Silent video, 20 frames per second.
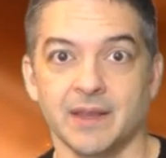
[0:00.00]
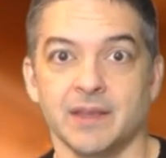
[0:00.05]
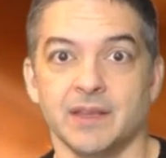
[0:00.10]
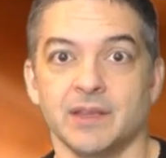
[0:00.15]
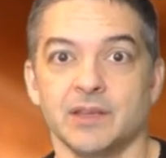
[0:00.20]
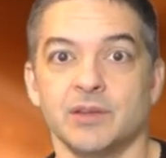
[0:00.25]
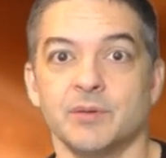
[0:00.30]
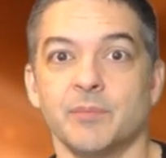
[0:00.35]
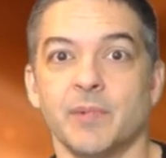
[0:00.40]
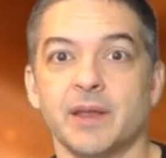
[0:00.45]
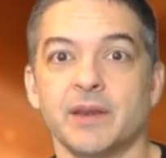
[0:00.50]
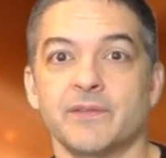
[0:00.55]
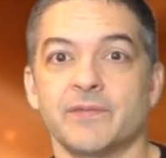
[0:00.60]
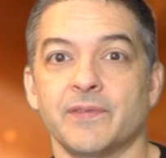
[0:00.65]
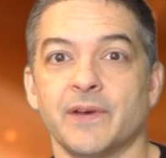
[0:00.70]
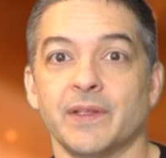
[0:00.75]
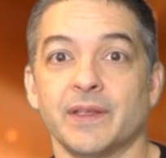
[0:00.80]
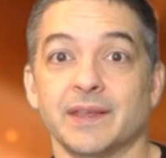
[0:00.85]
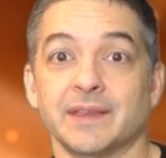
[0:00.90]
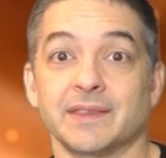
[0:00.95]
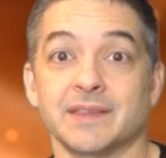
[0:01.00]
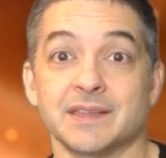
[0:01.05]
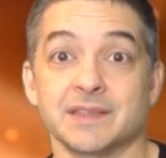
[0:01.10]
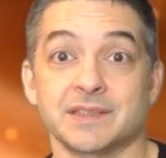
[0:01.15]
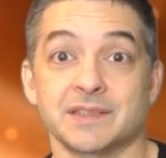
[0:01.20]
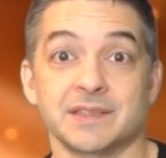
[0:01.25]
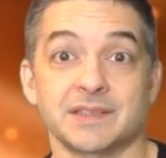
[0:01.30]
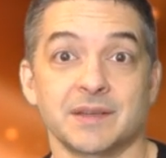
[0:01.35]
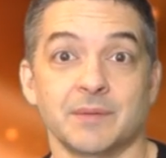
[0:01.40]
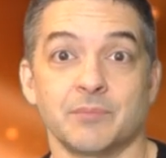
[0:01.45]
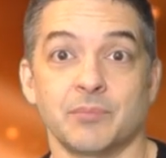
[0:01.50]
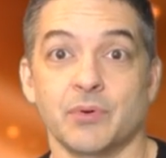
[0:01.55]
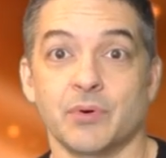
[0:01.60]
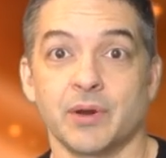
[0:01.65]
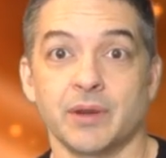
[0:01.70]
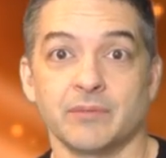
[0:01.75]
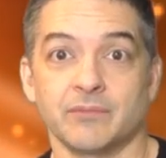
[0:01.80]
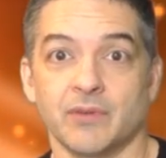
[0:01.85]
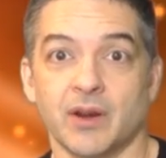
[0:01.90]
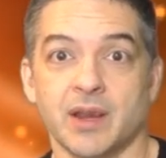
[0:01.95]
You might have felt like this at some
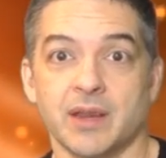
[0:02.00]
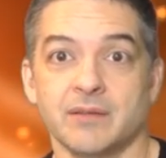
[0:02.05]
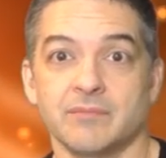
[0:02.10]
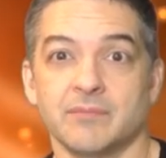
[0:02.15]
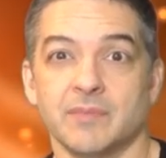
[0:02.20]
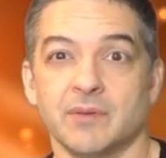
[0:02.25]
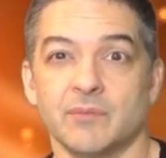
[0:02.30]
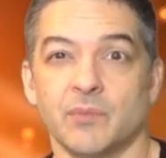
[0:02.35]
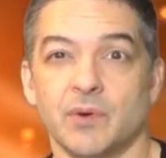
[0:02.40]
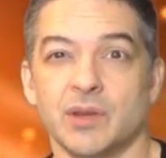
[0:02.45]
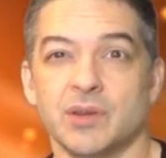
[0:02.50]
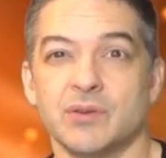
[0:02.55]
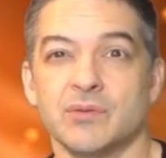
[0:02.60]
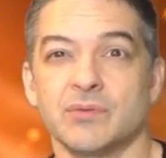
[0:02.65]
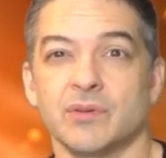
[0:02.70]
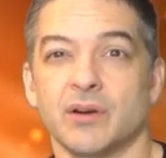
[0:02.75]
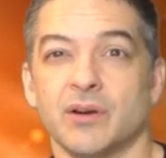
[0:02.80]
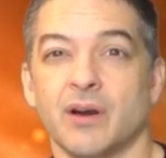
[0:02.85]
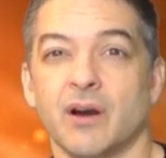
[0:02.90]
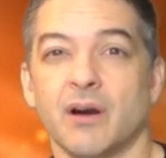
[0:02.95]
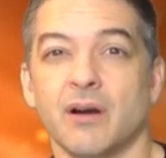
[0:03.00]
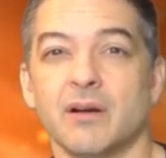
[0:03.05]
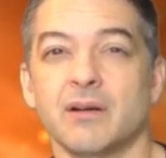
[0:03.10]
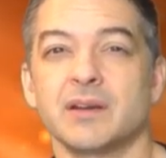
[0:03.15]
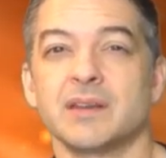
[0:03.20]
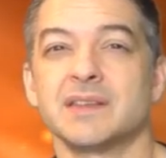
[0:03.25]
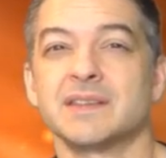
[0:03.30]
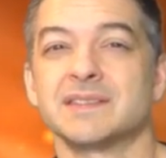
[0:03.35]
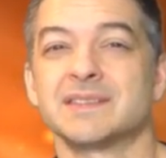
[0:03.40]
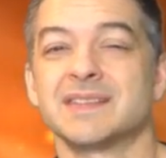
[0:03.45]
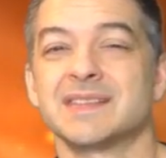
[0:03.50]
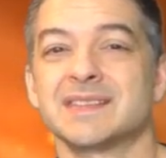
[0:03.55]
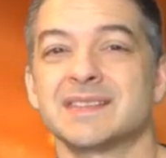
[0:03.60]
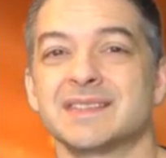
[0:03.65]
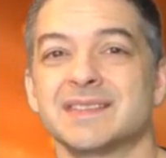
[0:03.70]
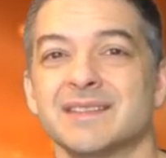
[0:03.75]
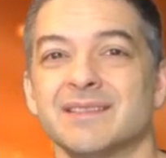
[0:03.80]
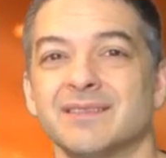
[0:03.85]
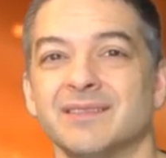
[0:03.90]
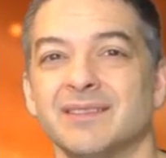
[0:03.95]
point, right? And when your heart is
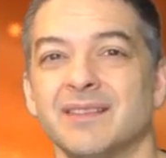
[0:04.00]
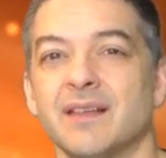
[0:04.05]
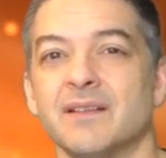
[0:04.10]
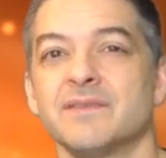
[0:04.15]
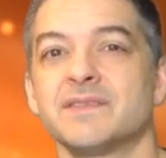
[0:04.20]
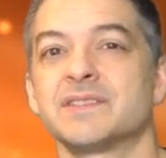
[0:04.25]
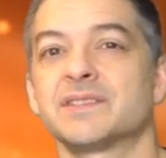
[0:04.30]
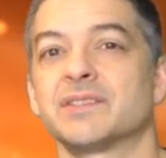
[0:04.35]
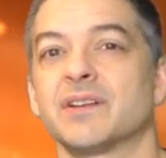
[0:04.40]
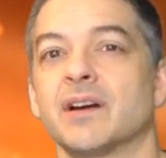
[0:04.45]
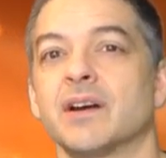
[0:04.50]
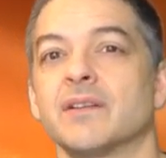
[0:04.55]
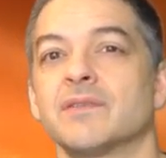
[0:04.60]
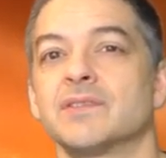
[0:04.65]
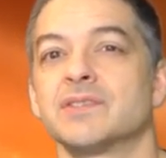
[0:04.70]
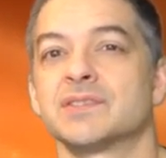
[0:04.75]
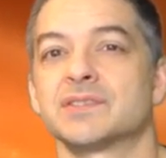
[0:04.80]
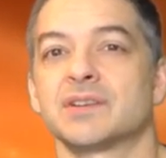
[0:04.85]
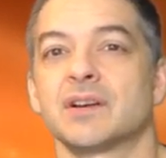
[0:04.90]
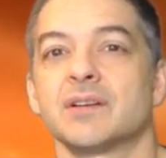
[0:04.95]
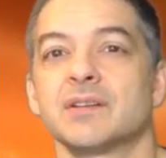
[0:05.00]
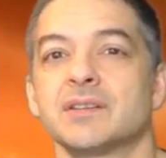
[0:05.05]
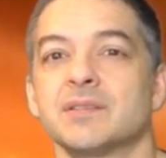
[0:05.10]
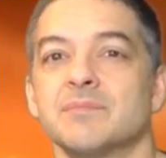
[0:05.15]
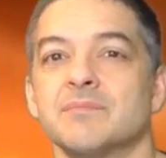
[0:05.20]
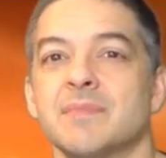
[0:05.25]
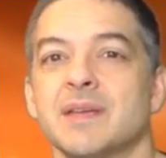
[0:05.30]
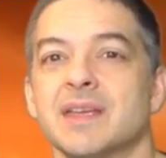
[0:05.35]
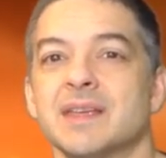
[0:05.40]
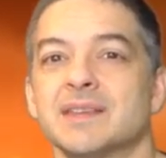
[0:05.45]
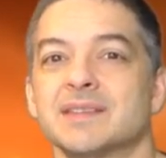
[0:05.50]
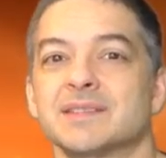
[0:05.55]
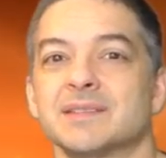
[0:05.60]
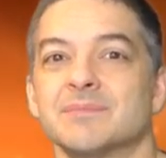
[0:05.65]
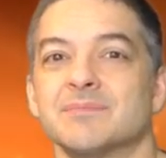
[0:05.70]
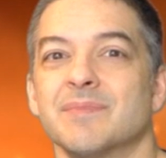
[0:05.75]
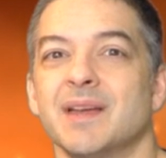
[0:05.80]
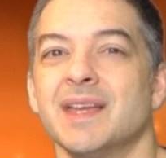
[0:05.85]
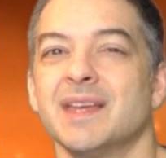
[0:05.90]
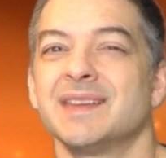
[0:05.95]
this love-starved, you start to make
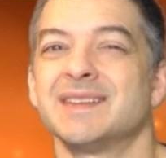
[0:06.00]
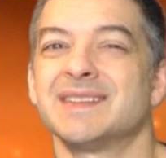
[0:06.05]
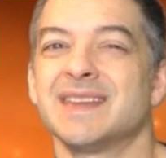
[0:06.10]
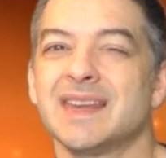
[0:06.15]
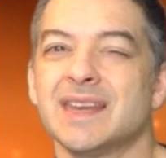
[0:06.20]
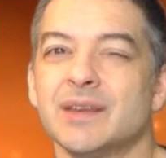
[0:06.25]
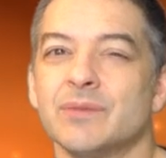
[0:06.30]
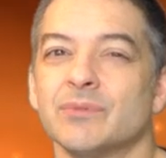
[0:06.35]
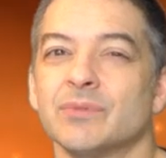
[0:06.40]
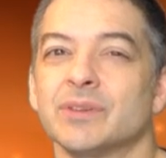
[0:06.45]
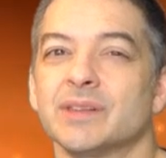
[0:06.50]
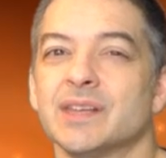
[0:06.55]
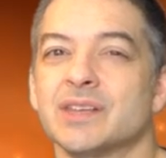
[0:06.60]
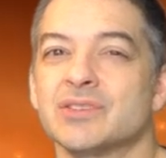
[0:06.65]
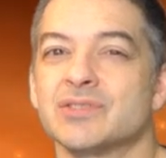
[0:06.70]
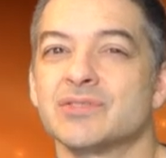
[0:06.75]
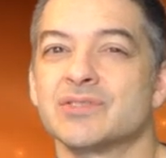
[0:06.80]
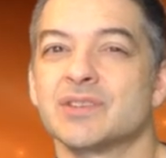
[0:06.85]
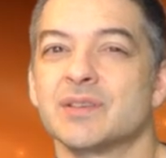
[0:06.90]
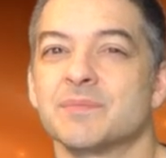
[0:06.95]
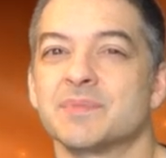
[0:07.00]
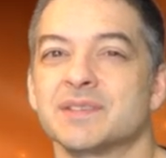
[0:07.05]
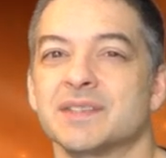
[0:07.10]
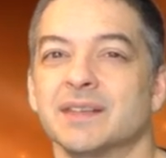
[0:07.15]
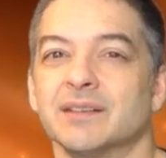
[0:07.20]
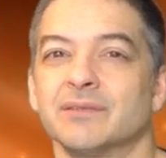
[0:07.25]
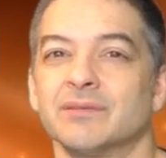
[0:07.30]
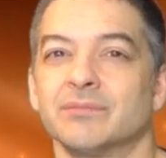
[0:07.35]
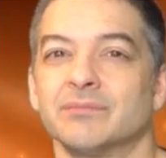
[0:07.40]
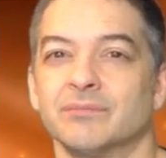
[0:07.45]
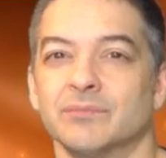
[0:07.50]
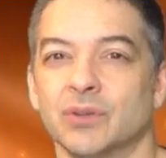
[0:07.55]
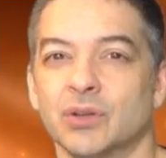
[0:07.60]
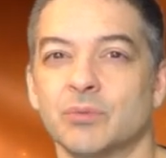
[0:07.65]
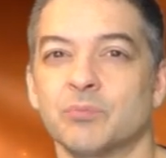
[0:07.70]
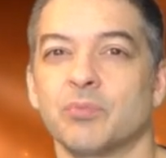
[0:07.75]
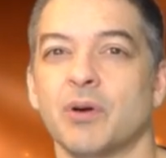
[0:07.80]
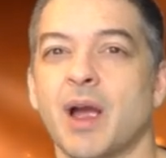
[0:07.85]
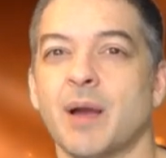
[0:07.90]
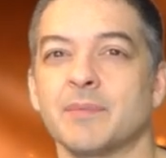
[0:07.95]
some dating relationships that
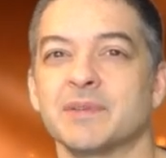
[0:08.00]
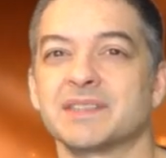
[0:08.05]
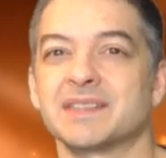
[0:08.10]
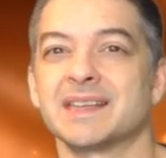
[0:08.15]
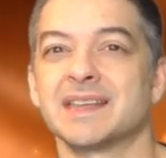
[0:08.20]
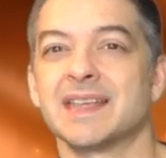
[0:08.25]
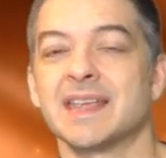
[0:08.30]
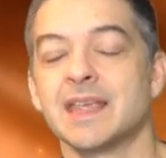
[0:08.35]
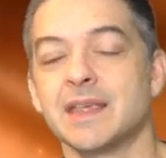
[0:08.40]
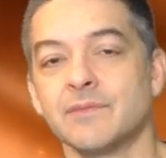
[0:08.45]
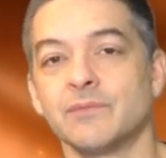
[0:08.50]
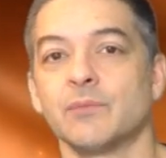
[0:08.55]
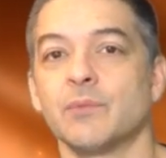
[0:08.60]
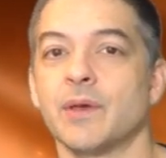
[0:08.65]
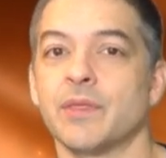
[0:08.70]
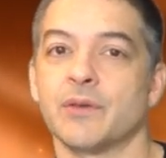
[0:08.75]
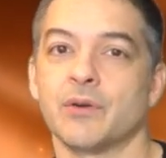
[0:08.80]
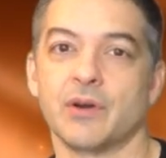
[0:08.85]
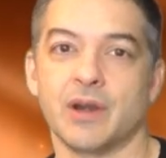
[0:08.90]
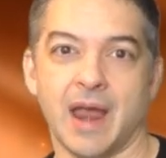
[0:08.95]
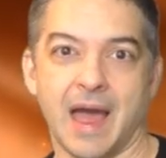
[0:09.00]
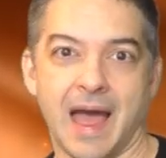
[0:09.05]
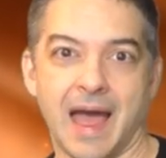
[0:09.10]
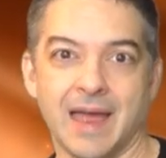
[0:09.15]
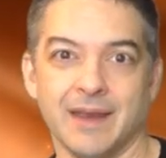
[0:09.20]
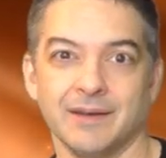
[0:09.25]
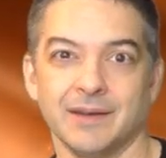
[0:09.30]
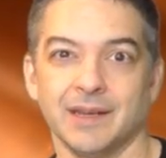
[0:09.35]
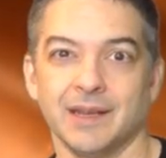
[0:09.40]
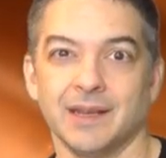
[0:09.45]
look promising even when they're not.